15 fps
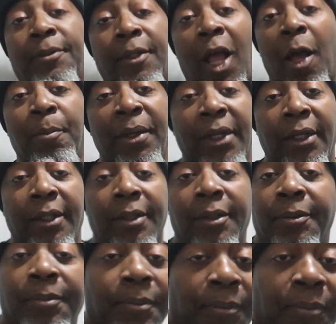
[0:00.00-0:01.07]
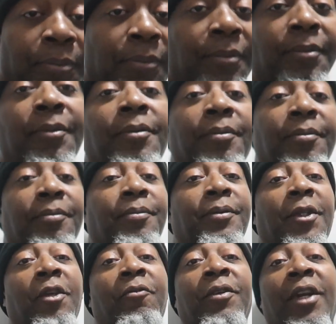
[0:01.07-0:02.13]
I mean,
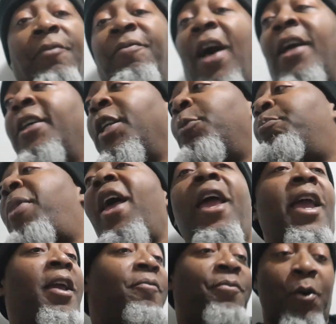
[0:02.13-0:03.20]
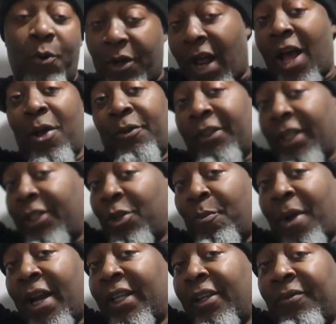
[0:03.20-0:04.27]
even if I could have paid for it, I don't think
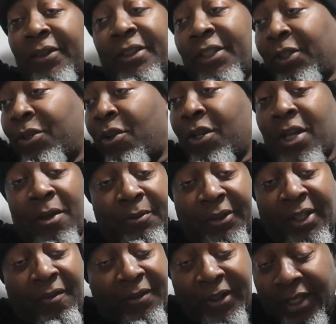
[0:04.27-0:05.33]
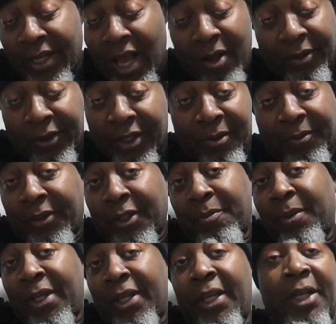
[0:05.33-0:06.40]
nobody even still gonna come 17 hours come see
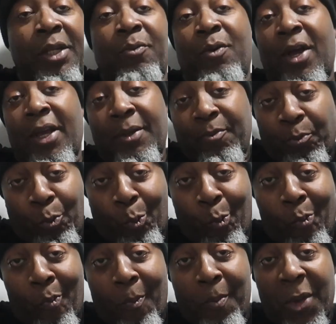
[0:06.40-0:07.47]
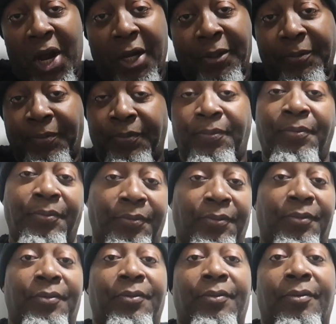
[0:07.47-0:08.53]
me anyway. But
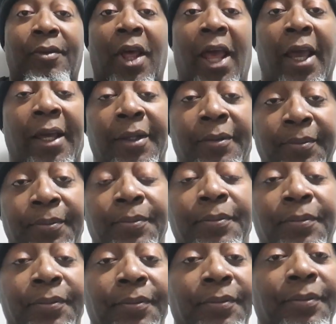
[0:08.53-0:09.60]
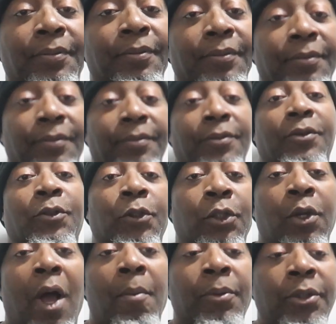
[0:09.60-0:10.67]
hey, what
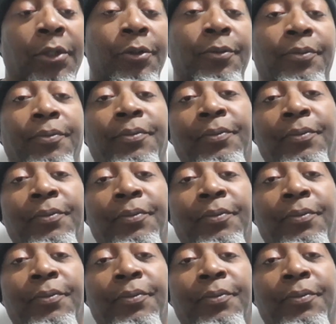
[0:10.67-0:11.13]
y'all gonna do?